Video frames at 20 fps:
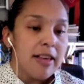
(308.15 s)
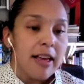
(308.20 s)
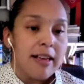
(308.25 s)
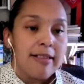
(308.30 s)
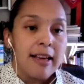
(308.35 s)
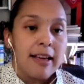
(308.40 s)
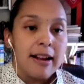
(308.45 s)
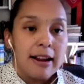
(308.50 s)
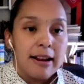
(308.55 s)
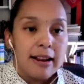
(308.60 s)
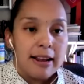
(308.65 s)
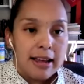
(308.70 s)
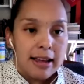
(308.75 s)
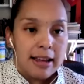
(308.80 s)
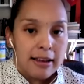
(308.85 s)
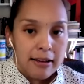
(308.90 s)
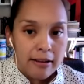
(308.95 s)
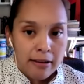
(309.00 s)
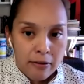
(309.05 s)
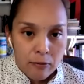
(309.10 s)

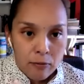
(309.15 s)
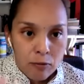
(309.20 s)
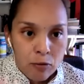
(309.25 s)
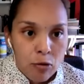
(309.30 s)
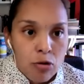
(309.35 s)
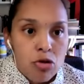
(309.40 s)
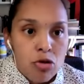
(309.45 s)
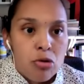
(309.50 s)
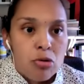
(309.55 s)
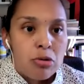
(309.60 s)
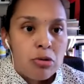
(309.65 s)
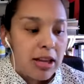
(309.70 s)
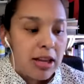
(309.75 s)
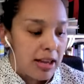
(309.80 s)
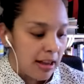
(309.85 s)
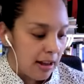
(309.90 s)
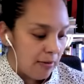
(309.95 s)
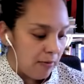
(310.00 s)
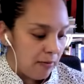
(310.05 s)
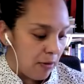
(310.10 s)
identity
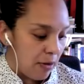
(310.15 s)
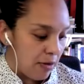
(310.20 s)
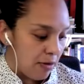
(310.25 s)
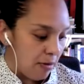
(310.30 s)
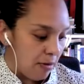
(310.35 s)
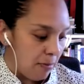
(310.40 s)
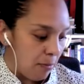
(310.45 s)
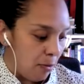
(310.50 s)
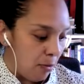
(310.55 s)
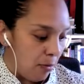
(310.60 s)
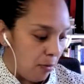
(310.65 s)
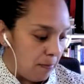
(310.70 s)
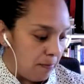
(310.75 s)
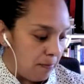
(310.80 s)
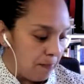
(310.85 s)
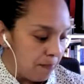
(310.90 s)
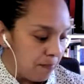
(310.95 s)
virtually invisible.